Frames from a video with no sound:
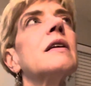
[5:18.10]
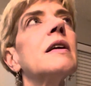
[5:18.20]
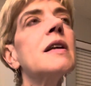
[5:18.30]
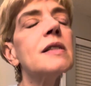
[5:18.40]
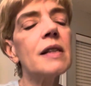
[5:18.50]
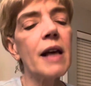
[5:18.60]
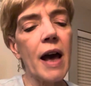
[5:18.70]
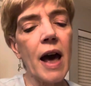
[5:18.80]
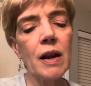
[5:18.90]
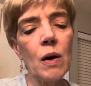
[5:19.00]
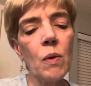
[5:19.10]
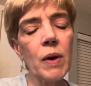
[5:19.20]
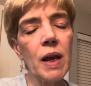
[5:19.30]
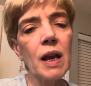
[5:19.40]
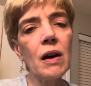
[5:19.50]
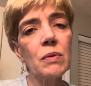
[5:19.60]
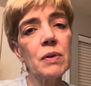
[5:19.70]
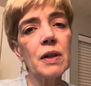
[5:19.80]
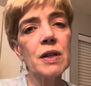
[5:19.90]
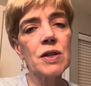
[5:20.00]
is that we are
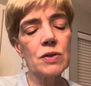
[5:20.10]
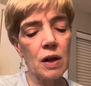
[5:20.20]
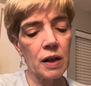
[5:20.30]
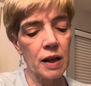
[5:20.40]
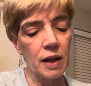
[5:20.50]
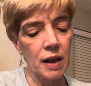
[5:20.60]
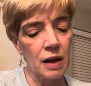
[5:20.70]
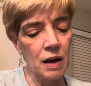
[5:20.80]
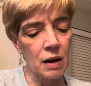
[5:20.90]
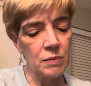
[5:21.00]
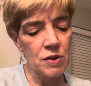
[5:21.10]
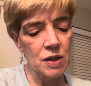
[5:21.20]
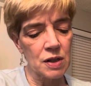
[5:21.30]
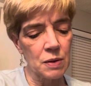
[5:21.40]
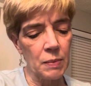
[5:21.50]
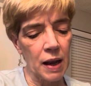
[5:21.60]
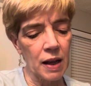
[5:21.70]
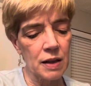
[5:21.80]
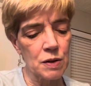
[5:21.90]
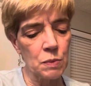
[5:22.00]
really struggling um, just to make
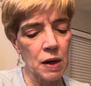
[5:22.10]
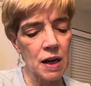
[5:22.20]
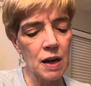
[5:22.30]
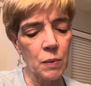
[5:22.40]
ends meet.